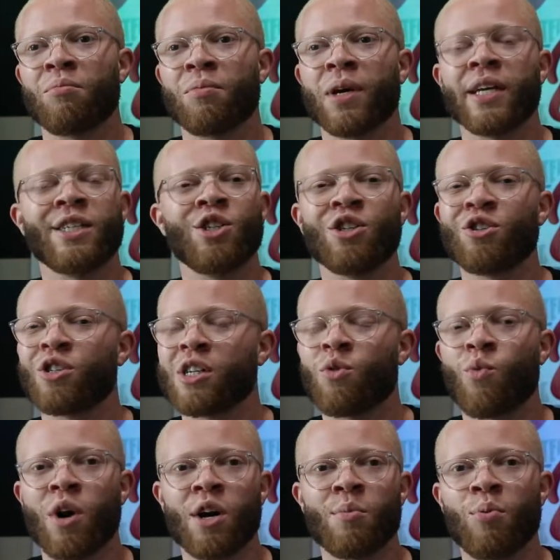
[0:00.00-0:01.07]
it's usually
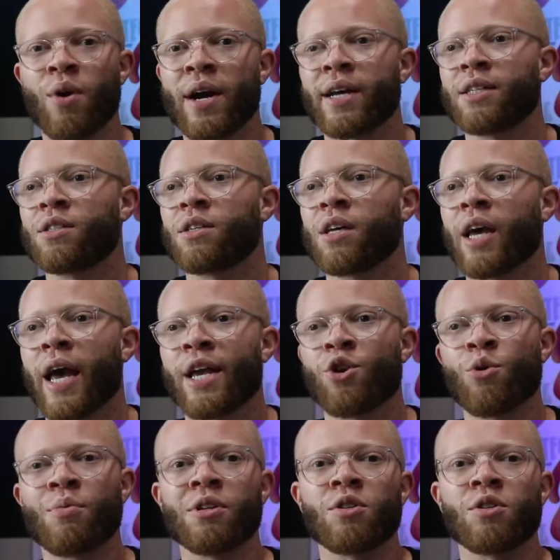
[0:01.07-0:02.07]
WordPress, and you'd be